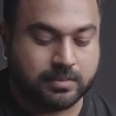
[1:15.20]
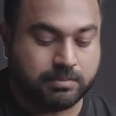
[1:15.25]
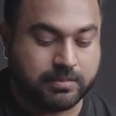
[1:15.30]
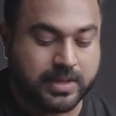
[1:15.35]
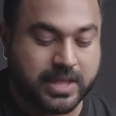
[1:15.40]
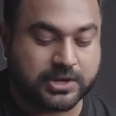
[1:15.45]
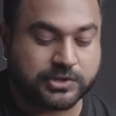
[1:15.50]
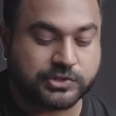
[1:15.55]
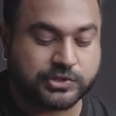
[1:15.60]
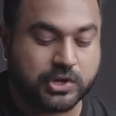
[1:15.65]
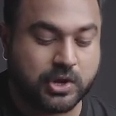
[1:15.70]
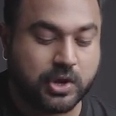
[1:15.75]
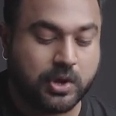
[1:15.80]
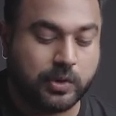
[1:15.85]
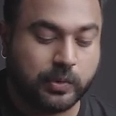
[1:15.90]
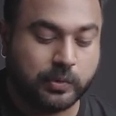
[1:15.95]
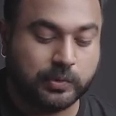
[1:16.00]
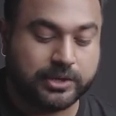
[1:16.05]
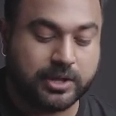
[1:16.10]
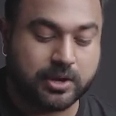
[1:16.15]
Make
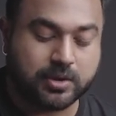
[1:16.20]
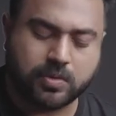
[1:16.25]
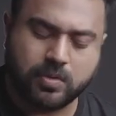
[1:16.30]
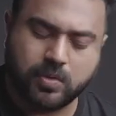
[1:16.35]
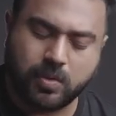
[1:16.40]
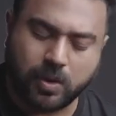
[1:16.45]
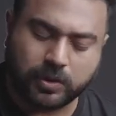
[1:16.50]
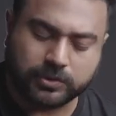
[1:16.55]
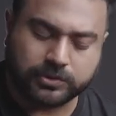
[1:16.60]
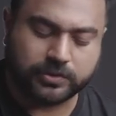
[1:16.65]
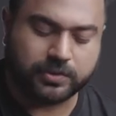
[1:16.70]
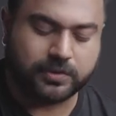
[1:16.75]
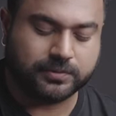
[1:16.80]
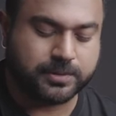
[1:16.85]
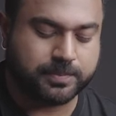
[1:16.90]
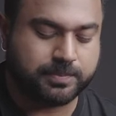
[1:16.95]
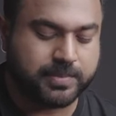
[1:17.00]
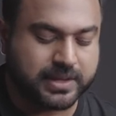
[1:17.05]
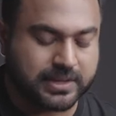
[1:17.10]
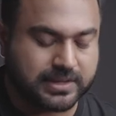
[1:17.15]
sure only a quarter
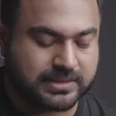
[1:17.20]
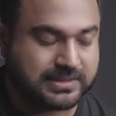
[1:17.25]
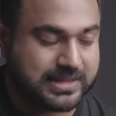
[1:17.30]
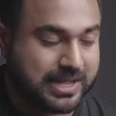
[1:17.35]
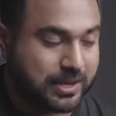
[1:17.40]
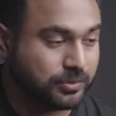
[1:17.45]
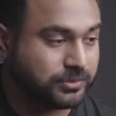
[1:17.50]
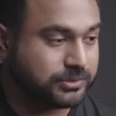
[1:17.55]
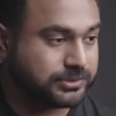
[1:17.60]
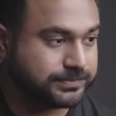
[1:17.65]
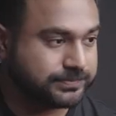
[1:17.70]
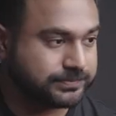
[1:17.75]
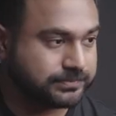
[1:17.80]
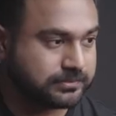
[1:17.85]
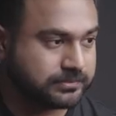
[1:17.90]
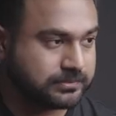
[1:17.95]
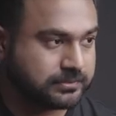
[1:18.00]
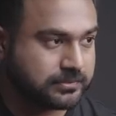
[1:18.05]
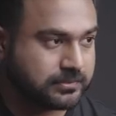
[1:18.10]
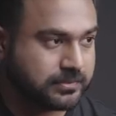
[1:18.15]
of the pick is out,
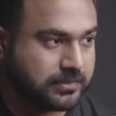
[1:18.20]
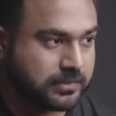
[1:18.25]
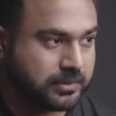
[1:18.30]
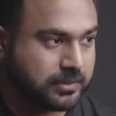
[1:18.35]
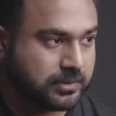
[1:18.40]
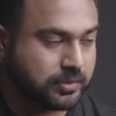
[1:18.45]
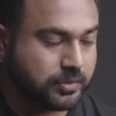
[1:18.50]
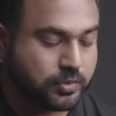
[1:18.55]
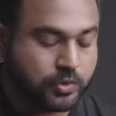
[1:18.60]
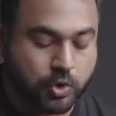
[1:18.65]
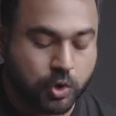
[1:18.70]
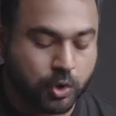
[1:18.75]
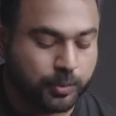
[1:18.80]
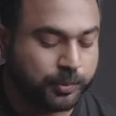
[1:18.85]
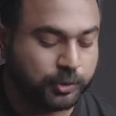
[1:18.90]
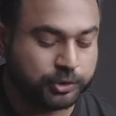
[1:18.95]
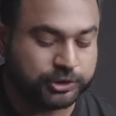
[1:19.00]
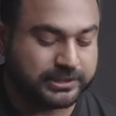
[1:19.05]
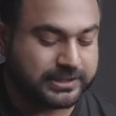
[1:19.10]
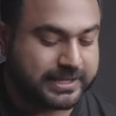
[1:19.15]
no
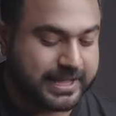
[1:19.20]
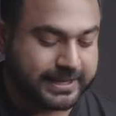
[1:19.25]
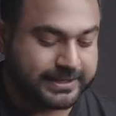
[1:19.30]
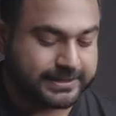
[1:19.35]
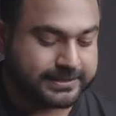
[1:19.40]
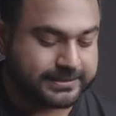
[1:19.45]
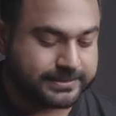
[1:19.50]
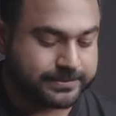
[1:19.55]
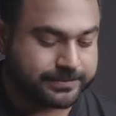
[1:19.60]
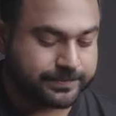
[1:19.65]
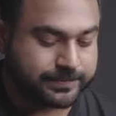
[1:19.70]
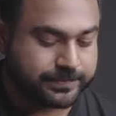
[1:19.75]
more than that.